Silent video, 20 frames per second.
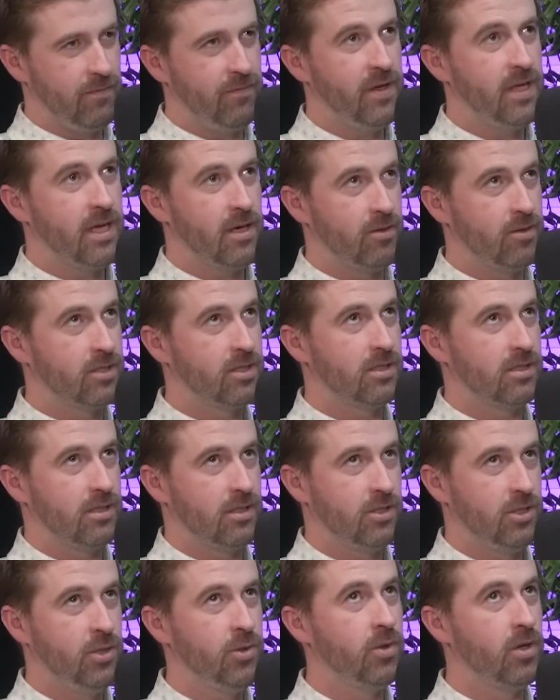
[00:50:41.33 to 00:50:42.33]
Finau is
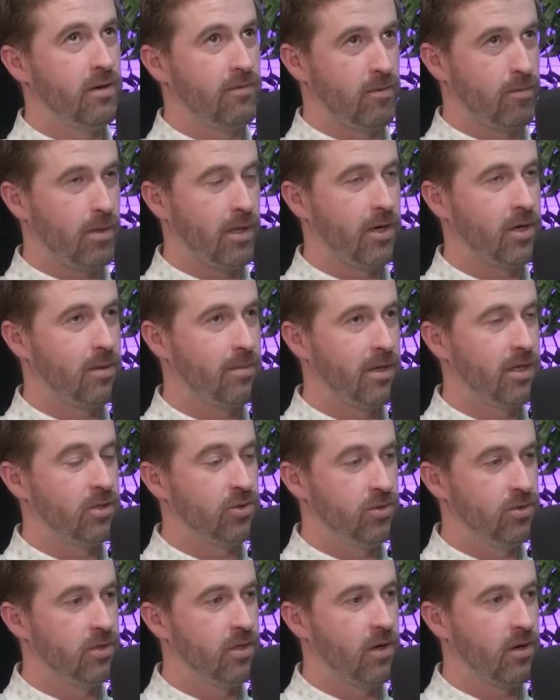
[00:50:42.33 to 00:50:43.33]
too good of a player to be a
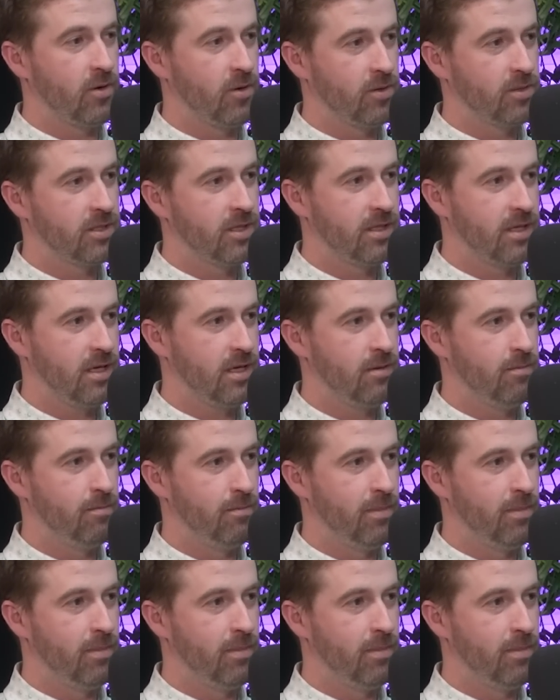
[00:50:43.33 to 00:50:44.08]
true dark horse, I think.